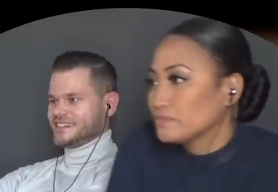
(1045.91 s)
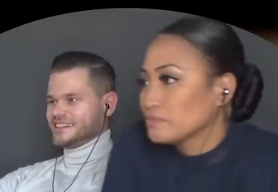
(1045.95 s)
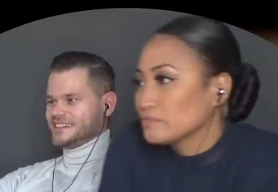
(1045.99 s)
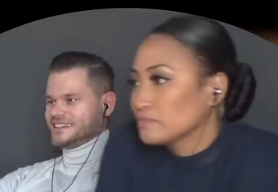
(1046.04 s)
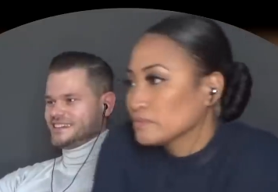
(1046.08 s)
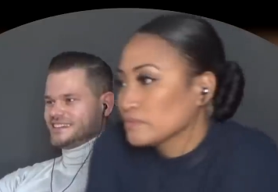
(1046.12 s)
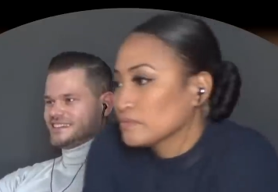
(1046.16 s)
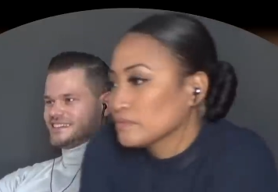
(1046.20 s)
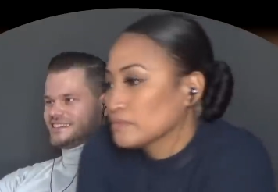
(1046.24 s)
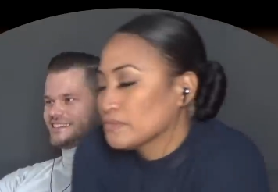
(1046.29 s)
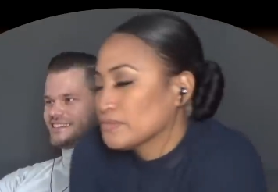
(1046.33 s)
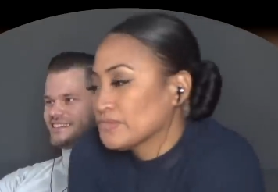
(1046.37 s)
Speaker 1: that.
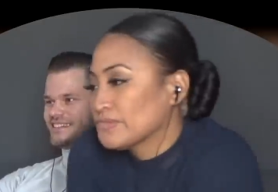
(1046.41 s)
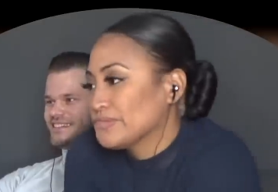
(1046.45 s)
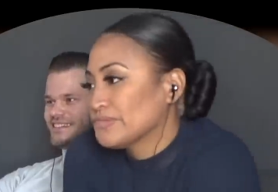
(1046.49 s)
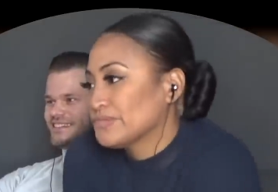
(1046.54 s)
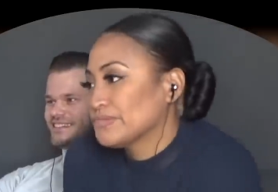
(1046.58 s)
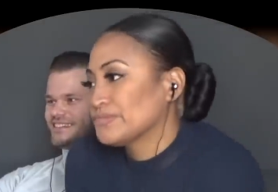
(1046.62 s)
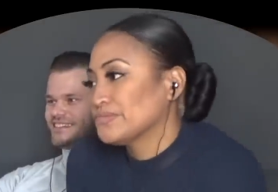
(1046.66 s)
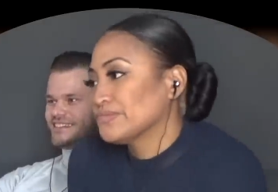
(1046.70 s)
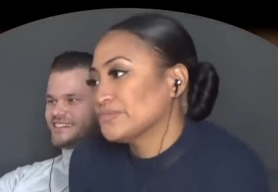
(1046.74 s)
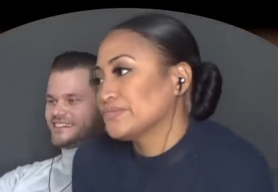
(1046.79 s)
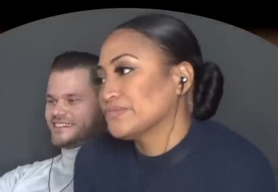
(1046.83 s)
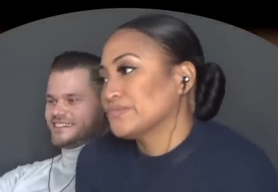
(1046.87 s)

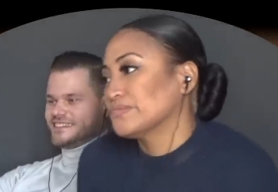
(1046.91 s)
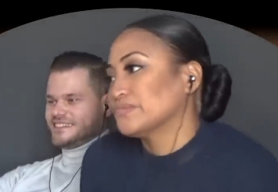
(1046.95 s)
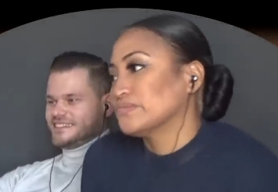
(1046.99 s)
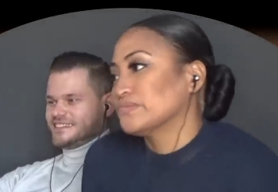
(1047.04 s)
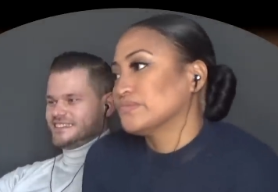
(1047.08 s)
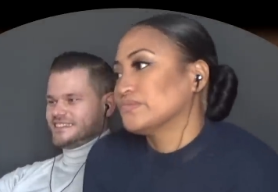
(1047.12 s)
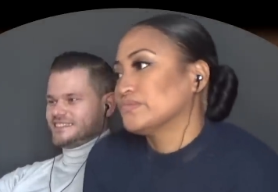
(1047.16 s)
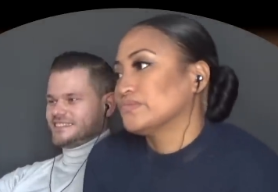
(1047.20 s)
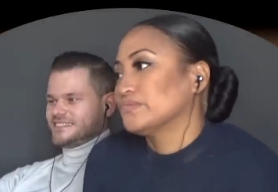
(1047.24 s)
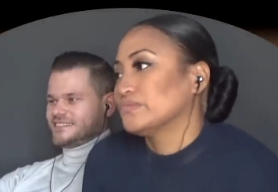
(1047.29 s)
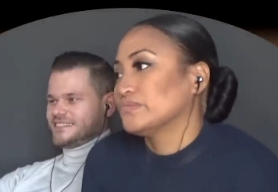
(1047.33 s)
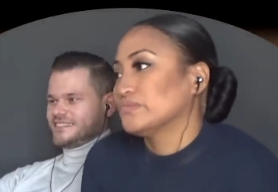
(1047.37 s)

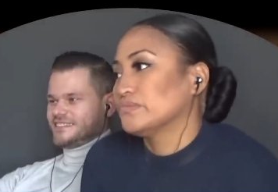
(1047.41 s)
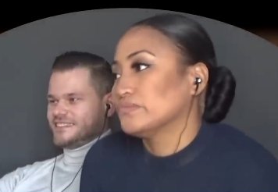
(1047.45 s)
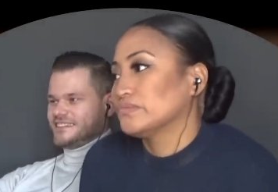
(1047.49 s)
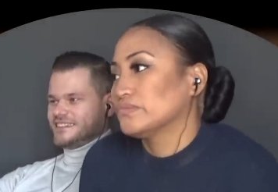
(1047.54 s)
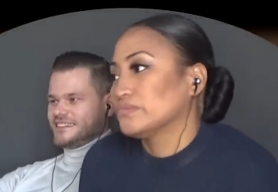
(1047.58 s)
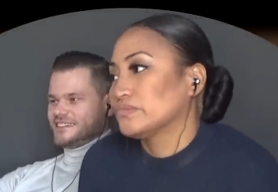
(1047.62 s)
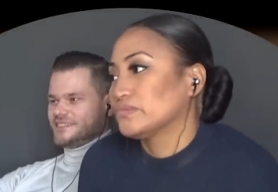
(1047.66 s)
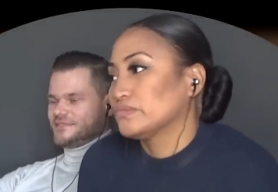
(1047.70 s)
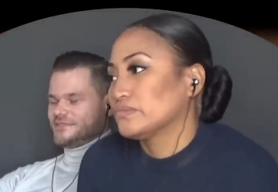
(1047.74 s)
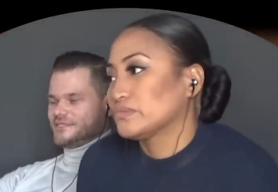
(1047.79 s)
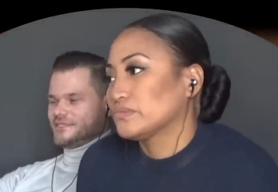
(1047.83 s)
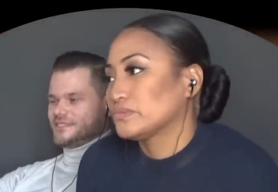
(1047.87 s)
It's very
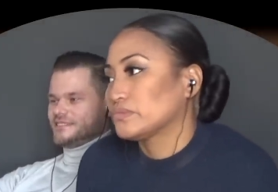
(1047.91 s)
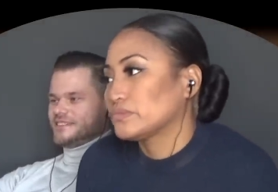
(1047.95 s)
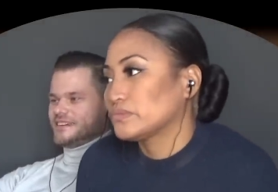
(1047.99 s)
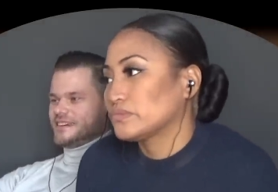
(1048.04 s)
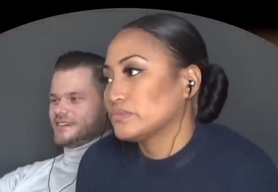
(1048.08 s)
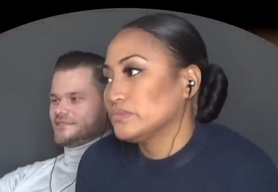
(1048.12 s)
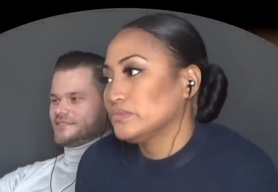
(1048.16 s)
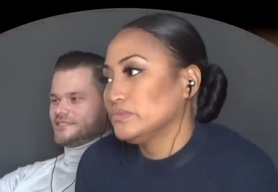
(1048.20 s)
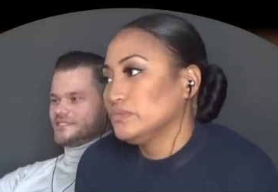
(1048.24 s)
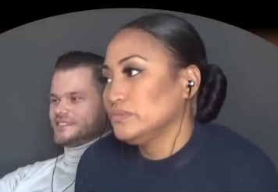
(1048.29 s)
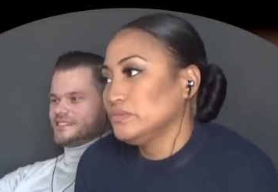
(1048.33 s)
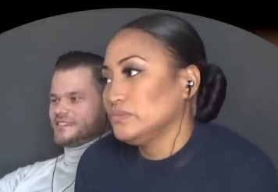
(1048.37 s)
different
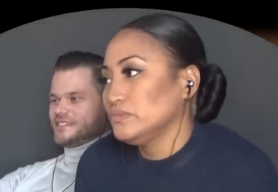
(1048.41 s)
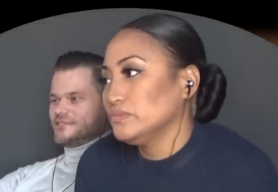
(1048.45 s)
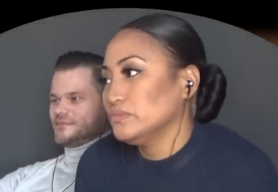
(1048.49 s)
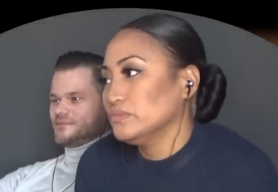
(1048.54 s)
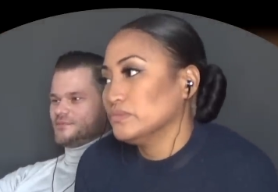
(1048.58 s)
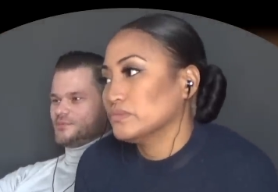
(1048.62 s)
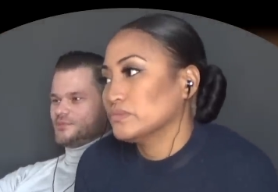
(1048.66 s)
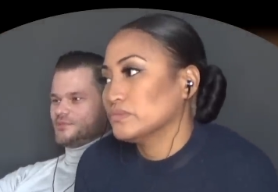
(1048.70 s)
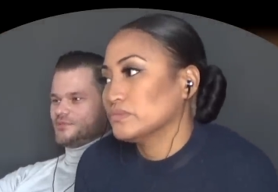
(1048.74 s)
after seven